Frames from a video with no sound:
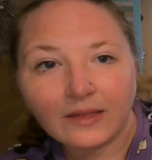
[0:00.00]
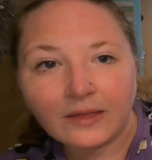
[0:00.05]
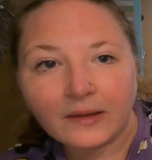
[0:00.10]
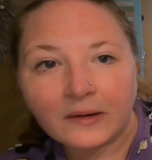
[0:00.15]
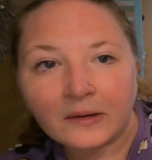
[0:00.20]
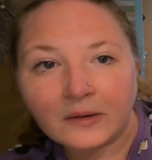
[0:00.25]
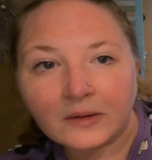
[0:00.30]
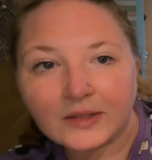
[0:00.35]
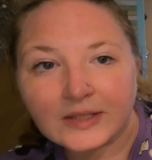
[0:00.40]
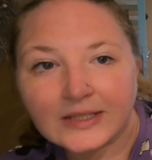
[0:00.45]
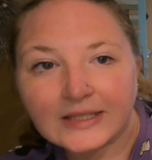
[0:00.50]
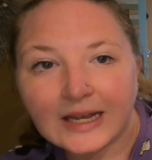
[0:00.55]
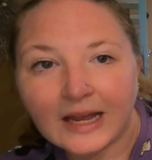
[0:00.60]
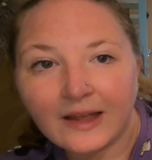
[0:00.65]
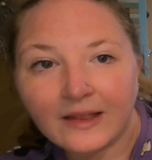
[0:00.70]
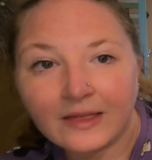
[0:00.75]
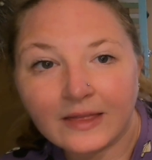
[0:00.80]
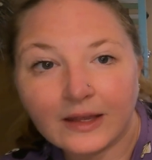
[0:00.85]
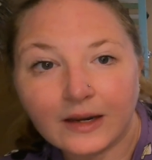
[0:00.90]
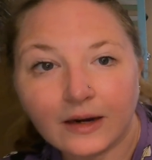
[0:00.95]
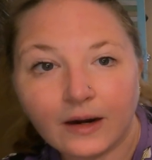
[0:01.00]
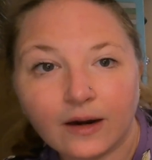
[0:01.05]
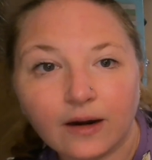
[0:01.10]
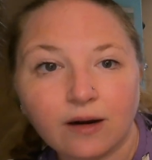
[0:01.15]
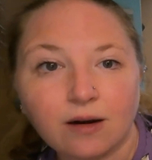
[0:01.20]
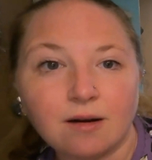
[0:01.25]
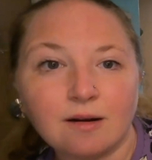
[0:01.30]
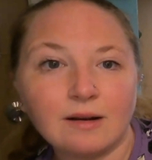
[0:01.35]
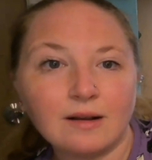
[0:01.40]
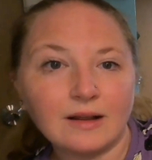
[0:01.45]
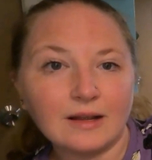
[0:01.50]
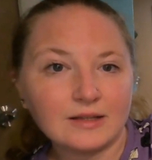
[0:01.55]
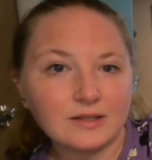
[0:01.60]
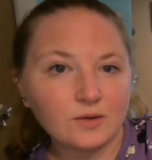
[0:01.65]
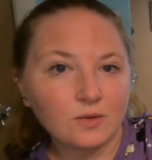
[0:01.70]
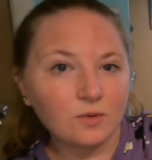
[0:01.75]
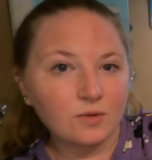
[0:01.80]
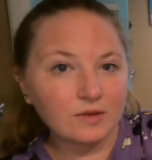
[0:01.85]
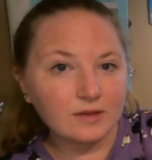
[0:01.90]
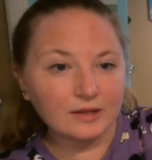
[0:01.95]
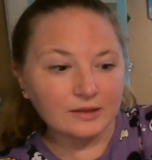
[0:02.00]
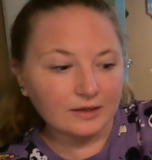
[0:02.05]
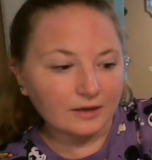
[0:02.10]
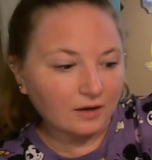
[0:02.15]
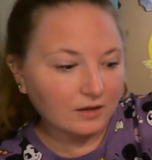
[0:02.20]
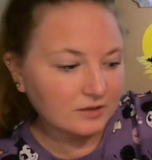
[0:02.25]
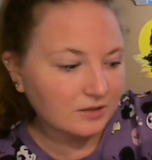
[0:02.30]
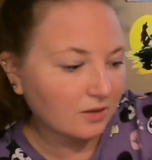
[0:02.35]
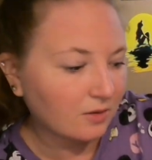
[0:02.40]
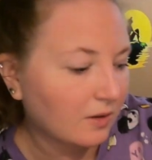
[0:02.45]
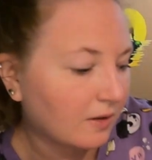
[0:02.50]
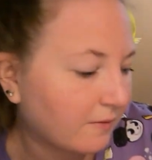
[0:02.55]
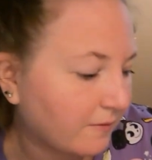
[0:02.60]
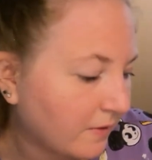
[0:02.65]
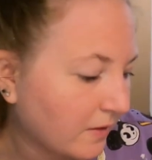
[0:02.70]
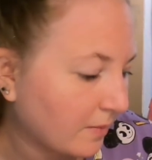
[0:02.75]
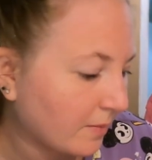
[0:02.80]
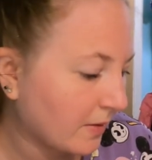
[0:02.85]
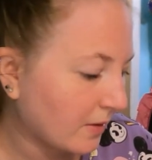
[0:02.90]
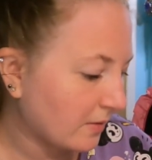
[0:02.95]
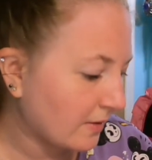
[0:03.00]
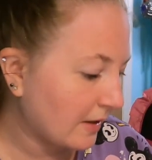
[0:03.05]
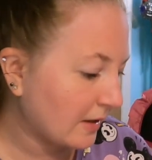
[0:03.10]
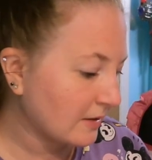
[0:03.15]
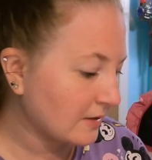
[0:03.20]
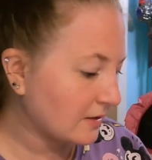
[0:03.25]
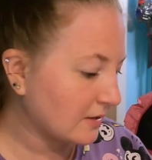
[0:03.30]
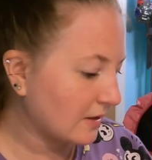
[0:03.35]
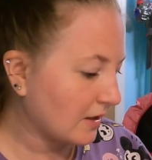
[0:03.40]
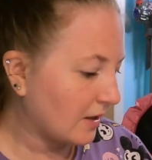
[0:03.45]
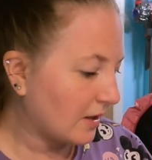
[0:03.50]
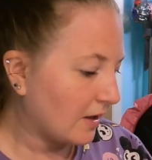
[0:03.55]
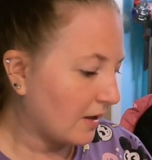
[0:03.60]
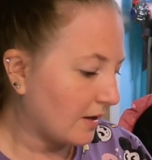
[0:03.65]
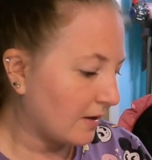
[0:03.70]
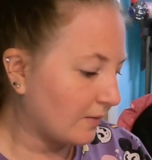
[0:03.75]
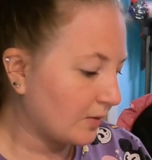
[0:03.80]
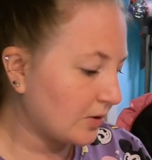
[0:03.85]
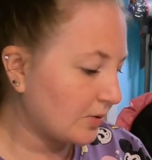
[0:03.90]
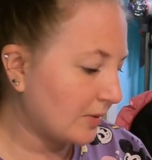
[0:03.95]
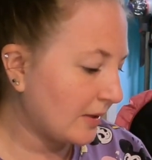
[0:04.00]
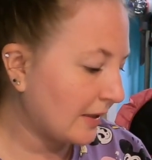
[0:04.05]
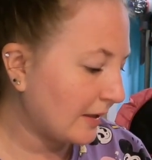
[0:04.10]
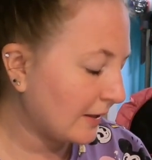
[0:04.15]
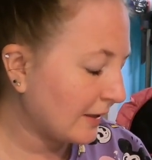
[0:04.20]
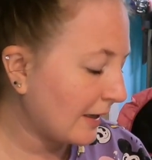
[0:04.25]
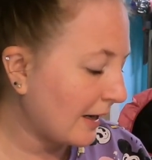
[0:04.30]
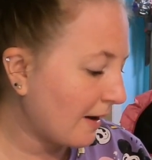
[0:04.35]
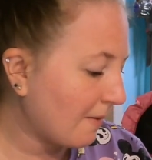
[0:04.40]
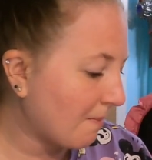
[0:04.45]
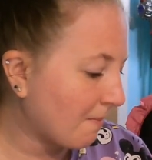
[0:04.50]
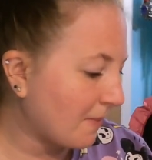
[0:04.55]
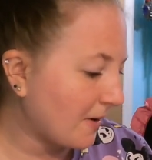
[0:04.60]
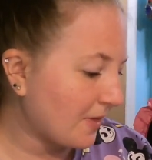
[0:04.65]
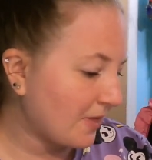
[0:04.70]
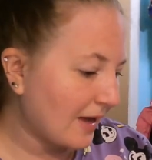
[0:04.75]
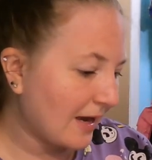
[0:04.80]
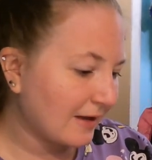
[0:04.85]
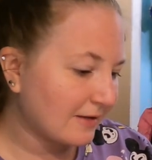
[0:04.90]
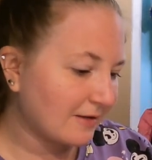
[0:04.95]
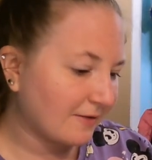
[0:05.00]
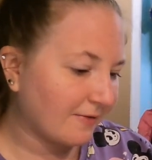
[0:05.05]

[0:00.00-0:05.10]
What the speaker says: the whole set in there. It's cool that they also offer the bonus, which we didn't get, but that's